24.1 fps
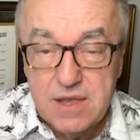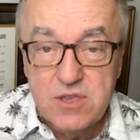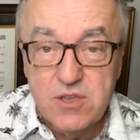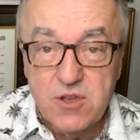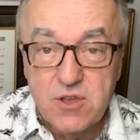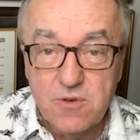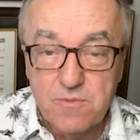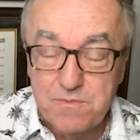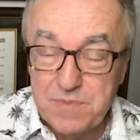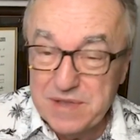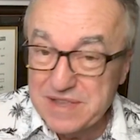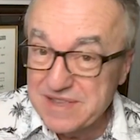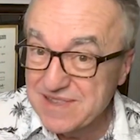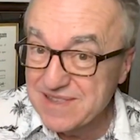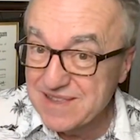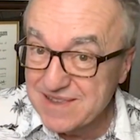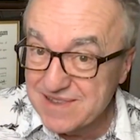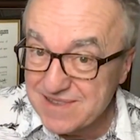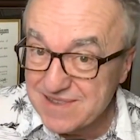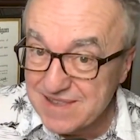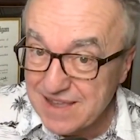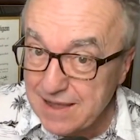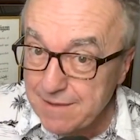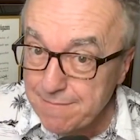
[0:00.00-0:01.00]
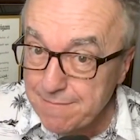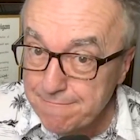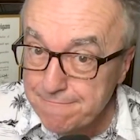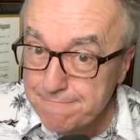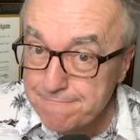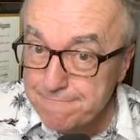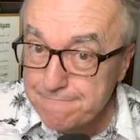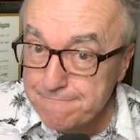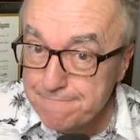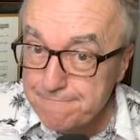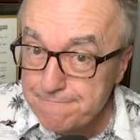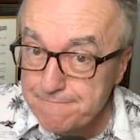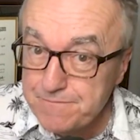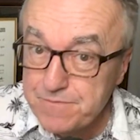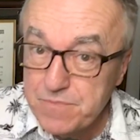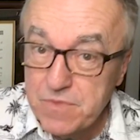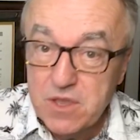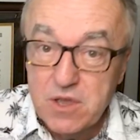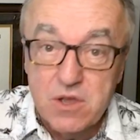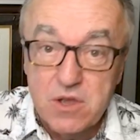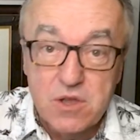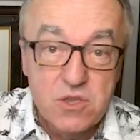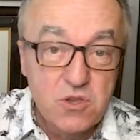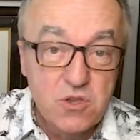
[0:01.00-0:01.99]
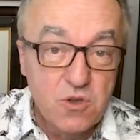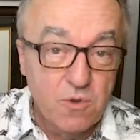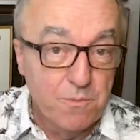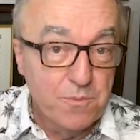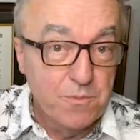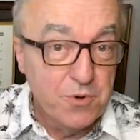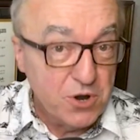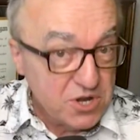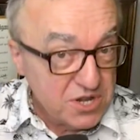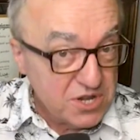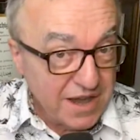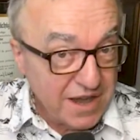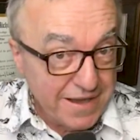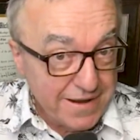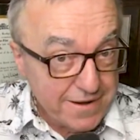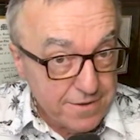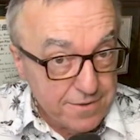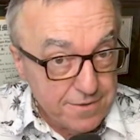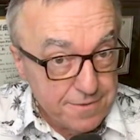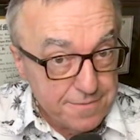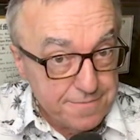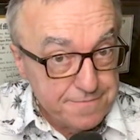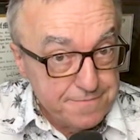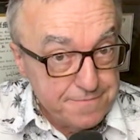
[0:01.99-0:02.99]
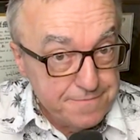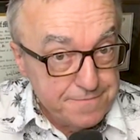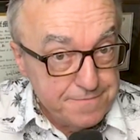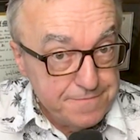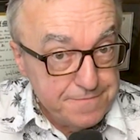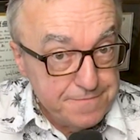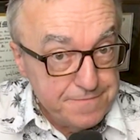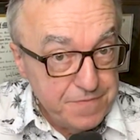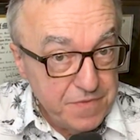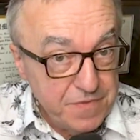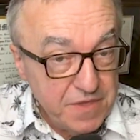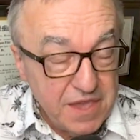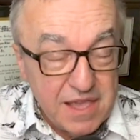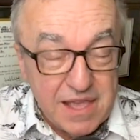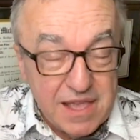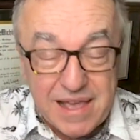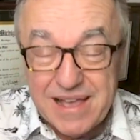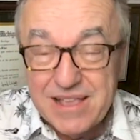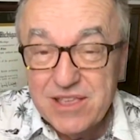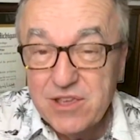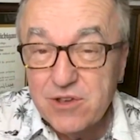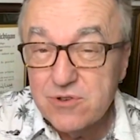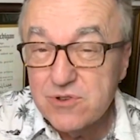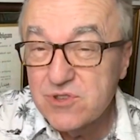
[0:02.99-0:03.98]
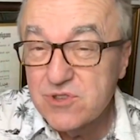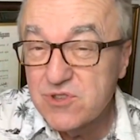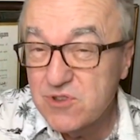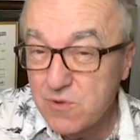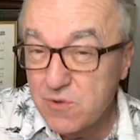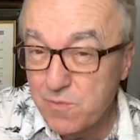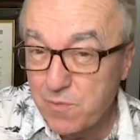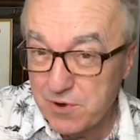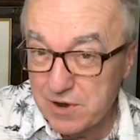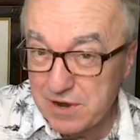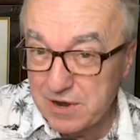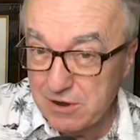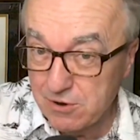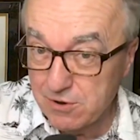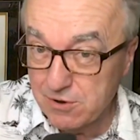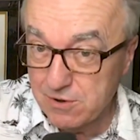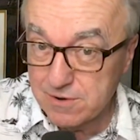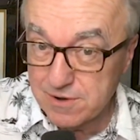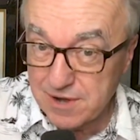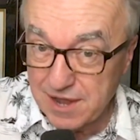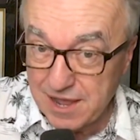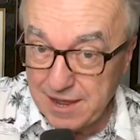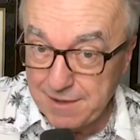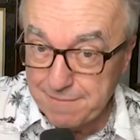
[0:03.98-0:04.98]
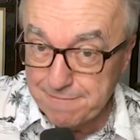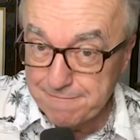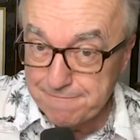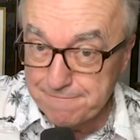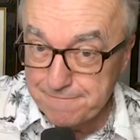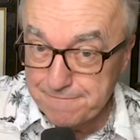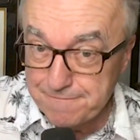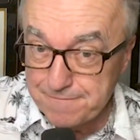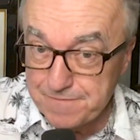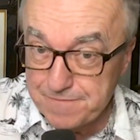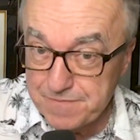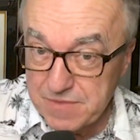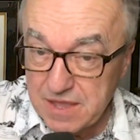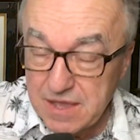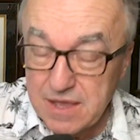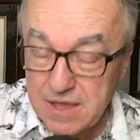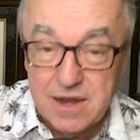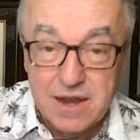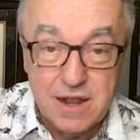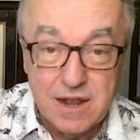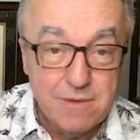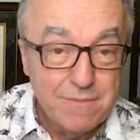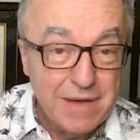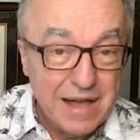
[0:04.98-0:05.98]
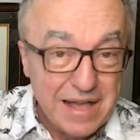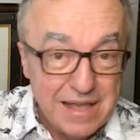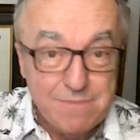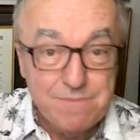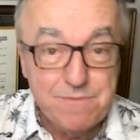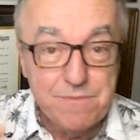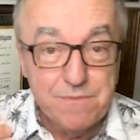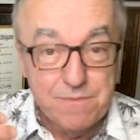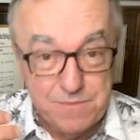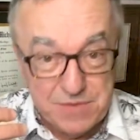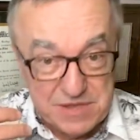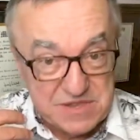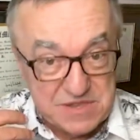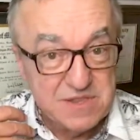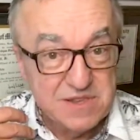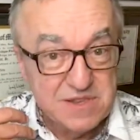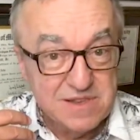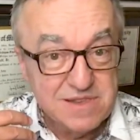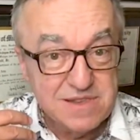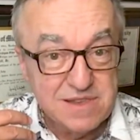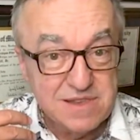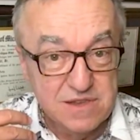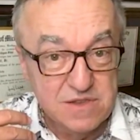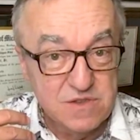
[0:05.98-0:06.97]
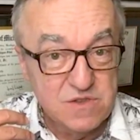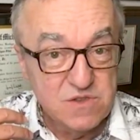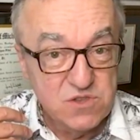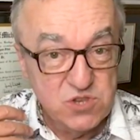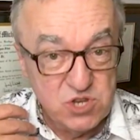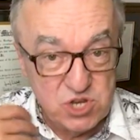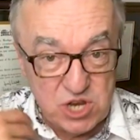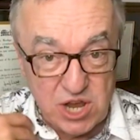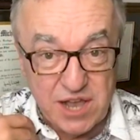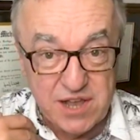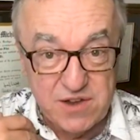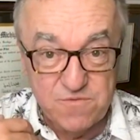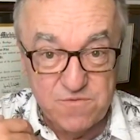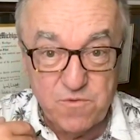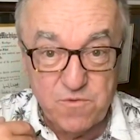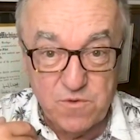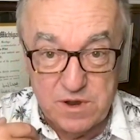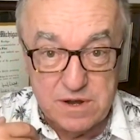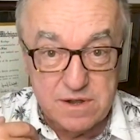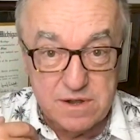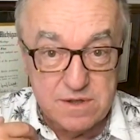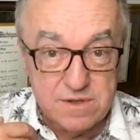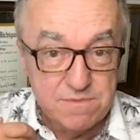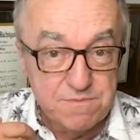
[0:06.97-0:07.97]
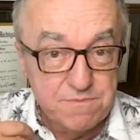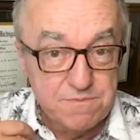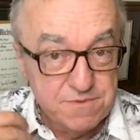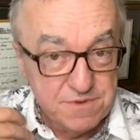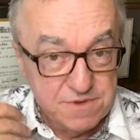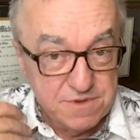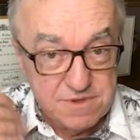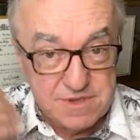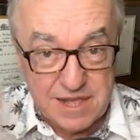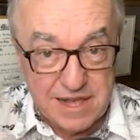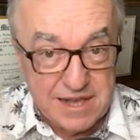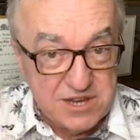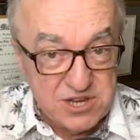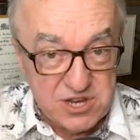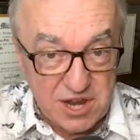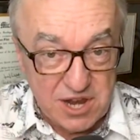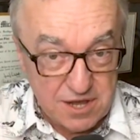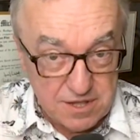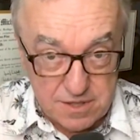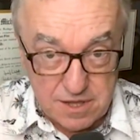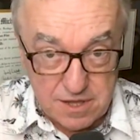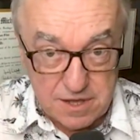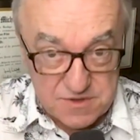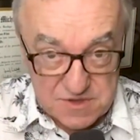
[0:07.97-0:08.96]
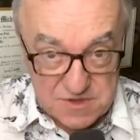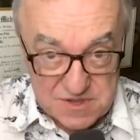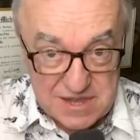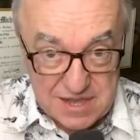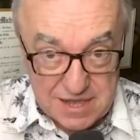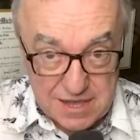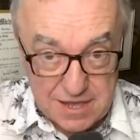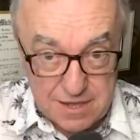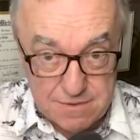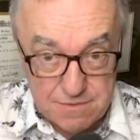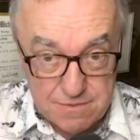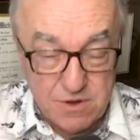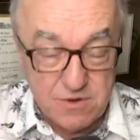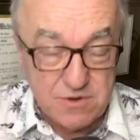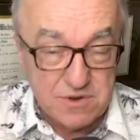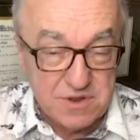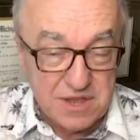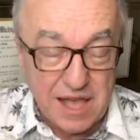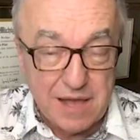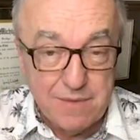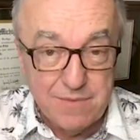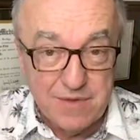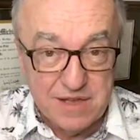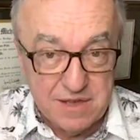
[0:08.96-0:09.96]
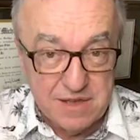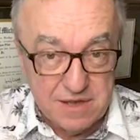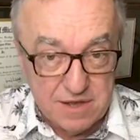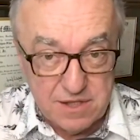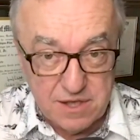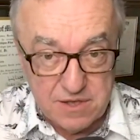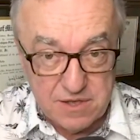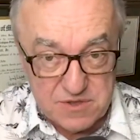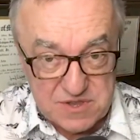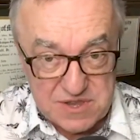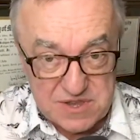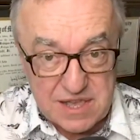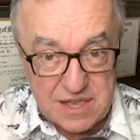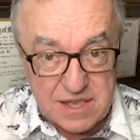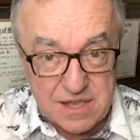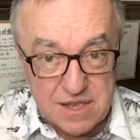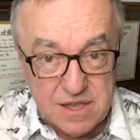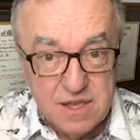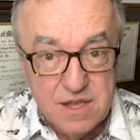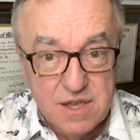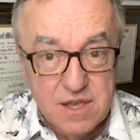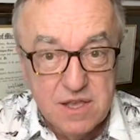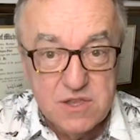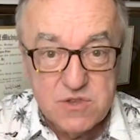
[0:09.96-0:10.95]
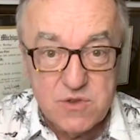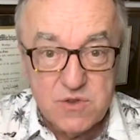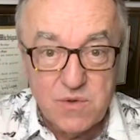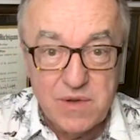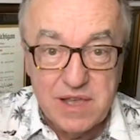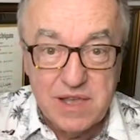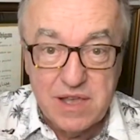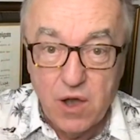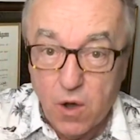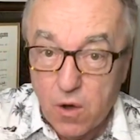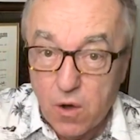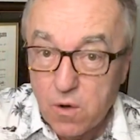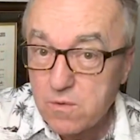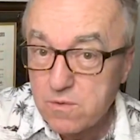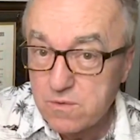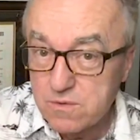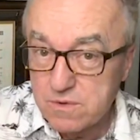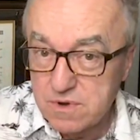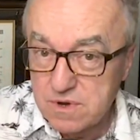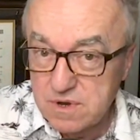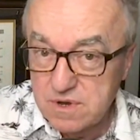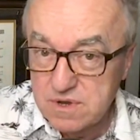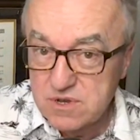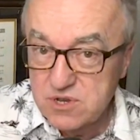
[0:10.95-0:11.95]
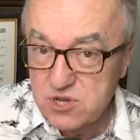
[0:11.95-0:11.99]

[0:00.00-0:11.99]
your business name, your book title, and your superhero name. Now, my business is John Friedel /LLC or LLC. So I own